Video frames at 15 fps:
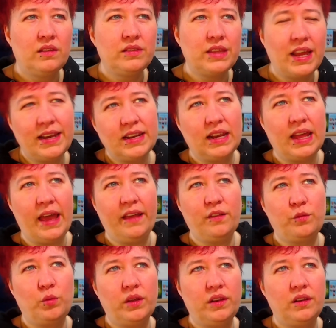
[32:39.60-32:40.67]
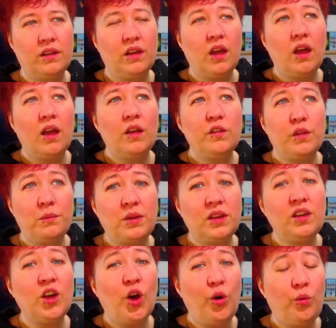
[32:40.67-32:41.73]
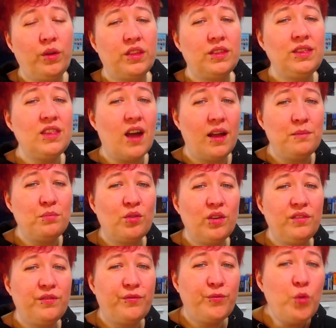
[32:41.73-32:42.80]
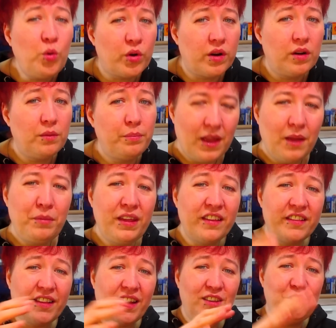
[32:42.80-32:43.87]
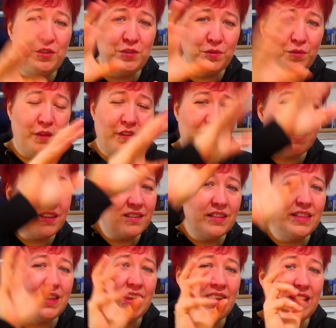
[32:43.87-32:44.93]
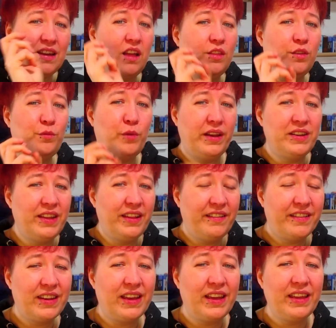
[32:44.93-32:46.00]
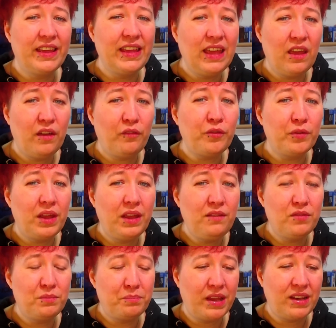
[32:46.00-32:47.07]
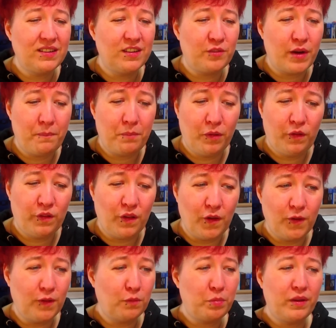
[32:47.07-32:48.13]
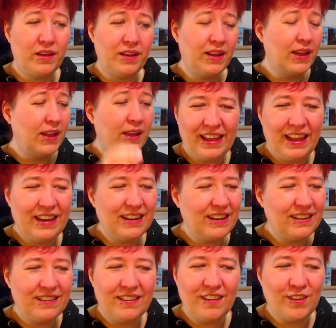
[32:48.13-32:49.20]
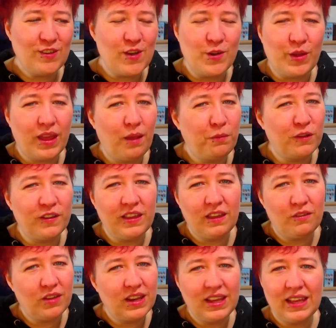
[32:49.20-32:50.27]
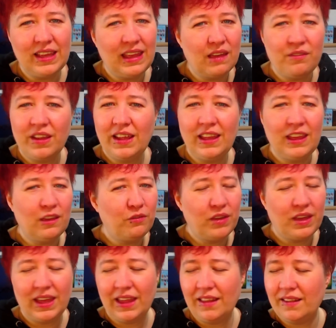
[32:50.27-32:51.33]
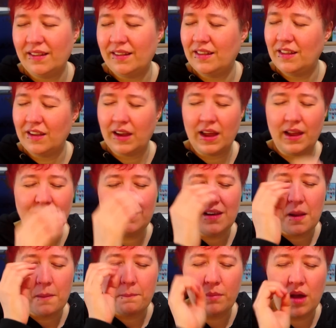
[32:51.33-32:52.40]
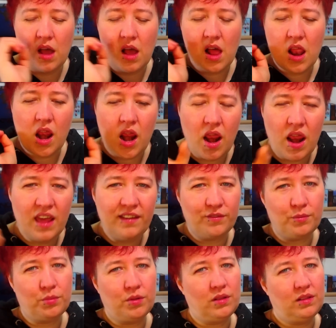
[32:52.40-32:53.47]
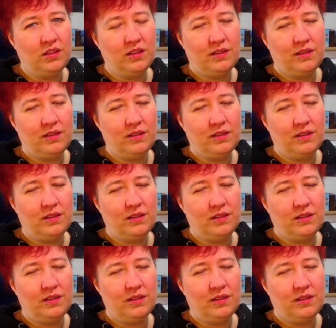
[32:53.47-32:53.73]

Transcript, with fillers: than the last one. So I'm gonna go with 9.4 because I do still need other ratings that I can get for even better episodes, but th this show keeps on giving and giving and giving. It's unbelievable.